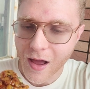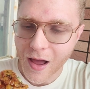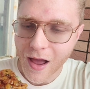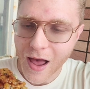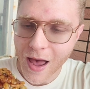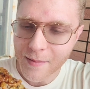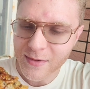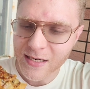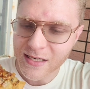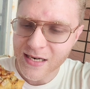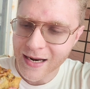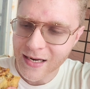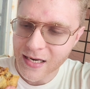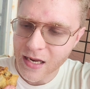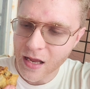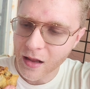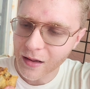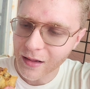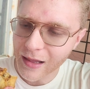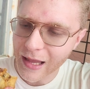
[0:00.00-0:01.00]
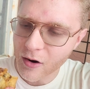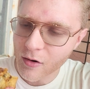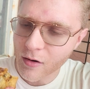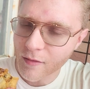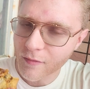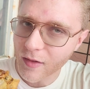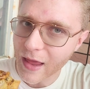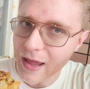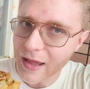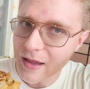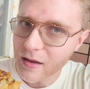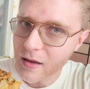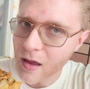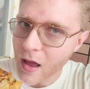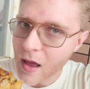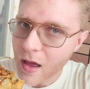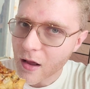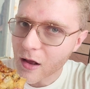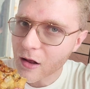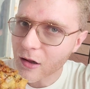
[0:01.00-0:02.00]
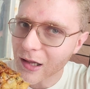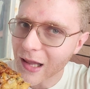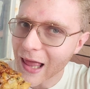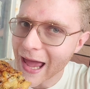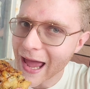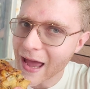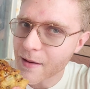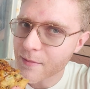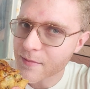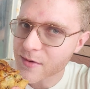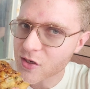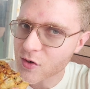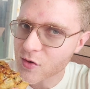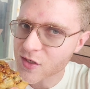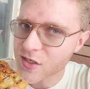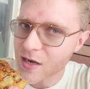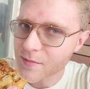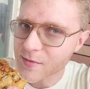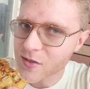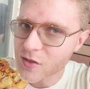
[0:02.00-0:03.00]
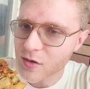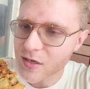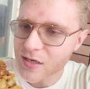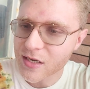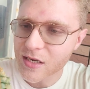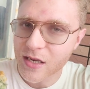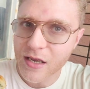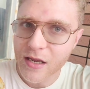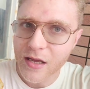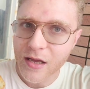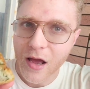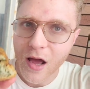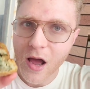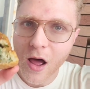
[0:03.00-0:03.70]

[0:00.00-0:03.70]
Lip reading: I'm stacking a layer of, like, clams or some sort of